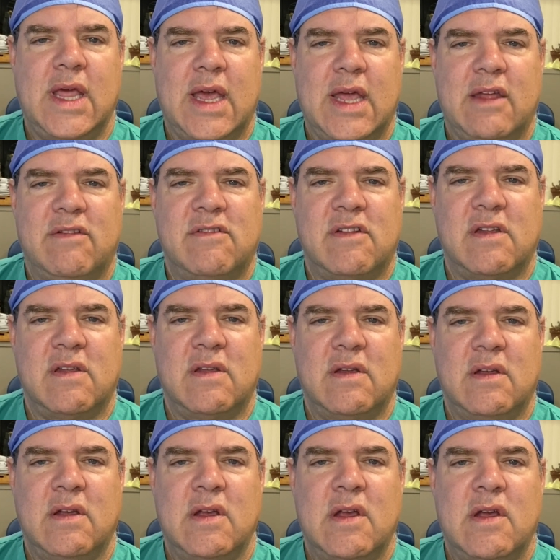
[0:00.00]
days
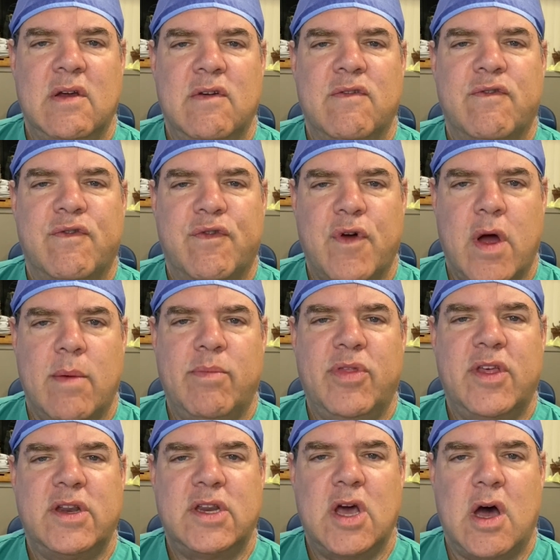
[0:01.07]
from
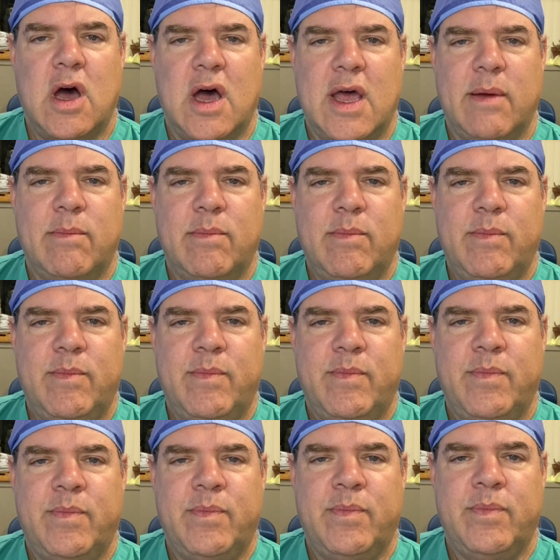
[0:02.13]
the time
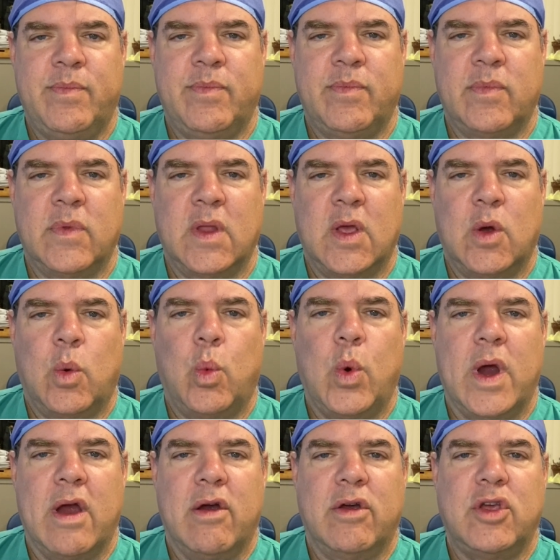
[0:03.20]

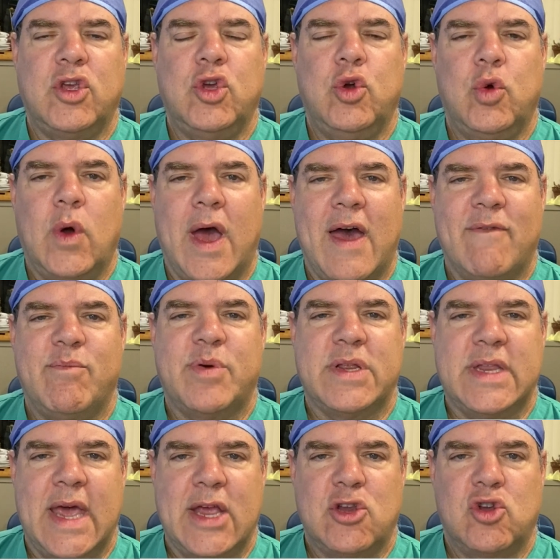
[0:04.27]
where you have
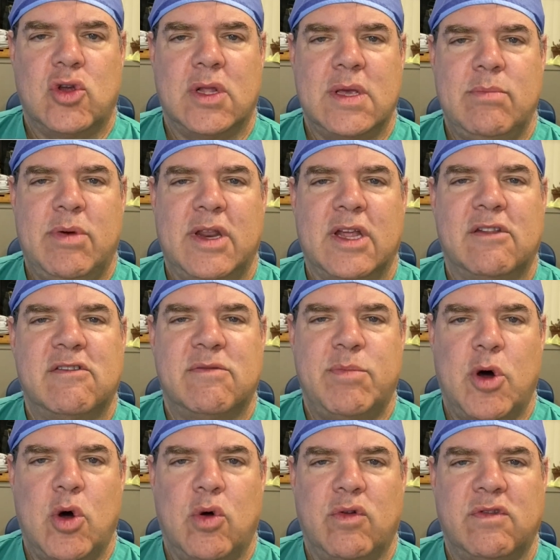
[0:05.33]
potentially been
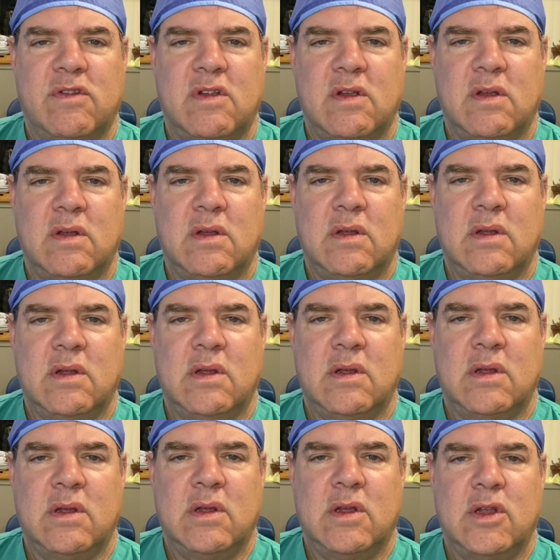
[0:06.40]
exposed
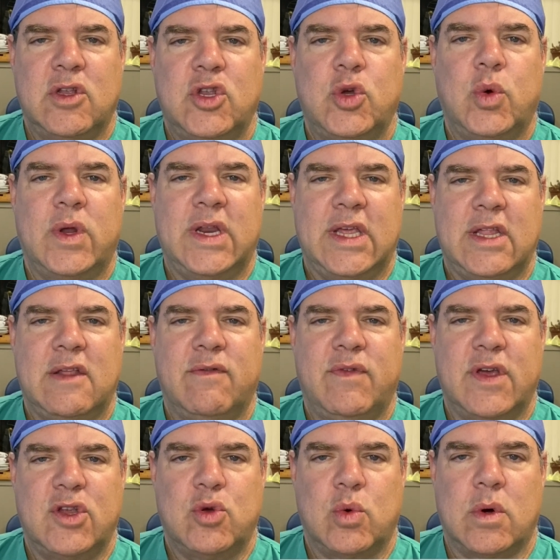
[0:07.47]
to an
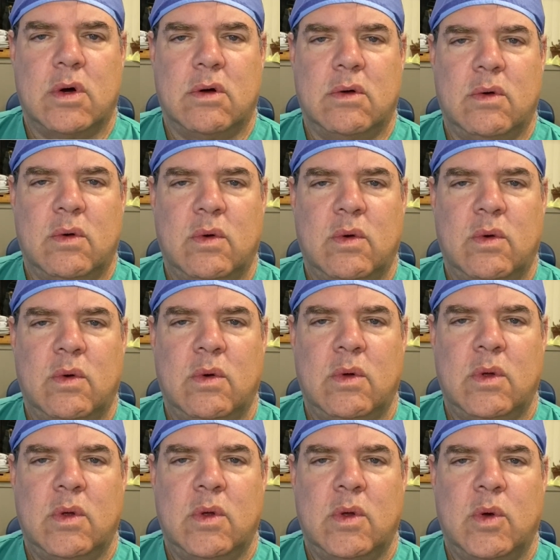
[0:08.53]
individual
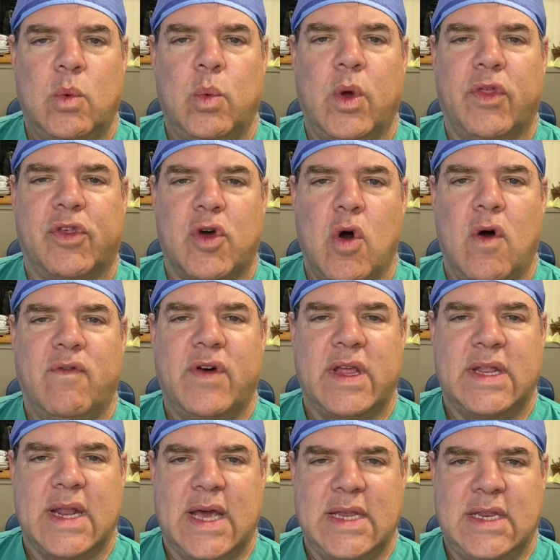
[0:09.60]
with
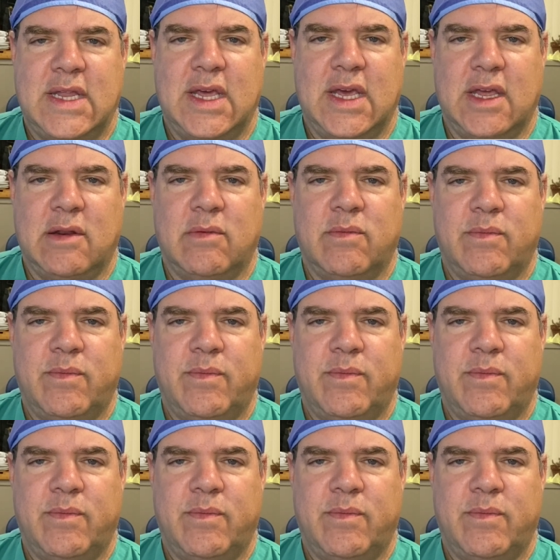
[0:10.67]
COVID-19.